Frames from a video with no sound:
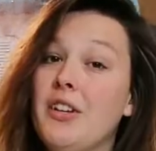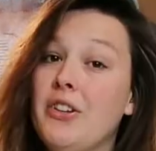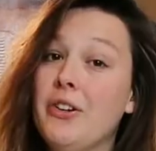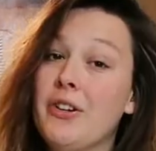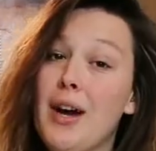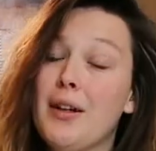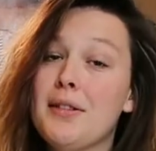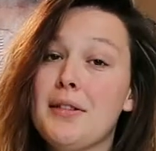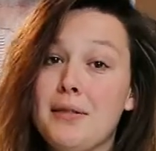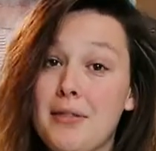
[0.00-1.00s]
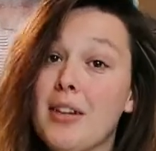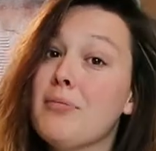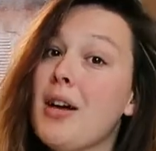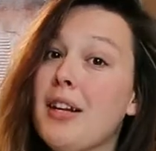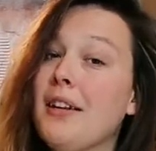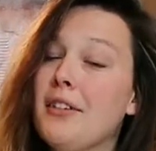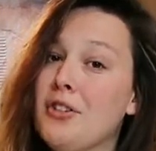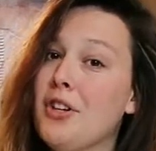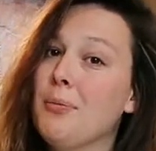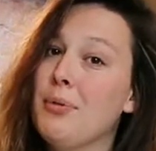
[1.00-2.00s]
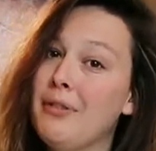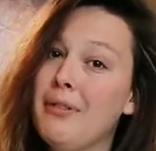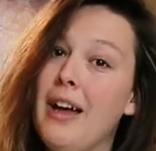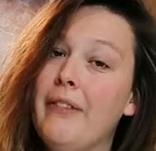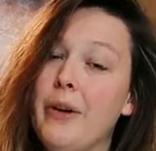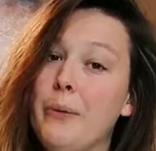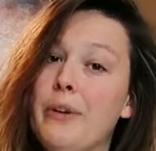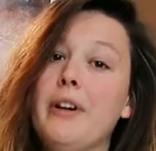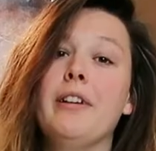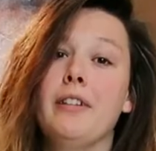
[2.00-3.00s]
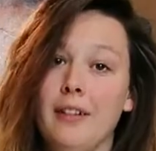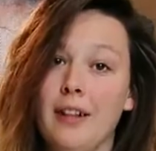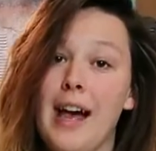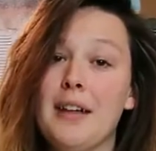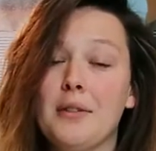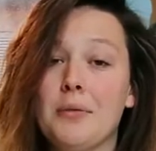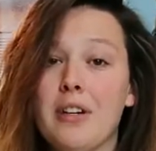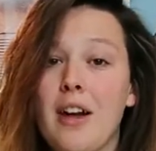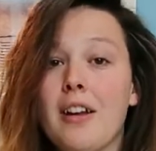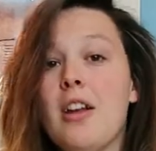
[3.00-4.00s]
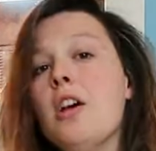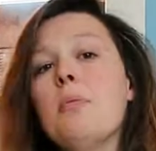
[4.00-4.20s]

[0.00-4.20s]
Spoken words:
You know, it costs money to ship heavy wood and glass and whatnot,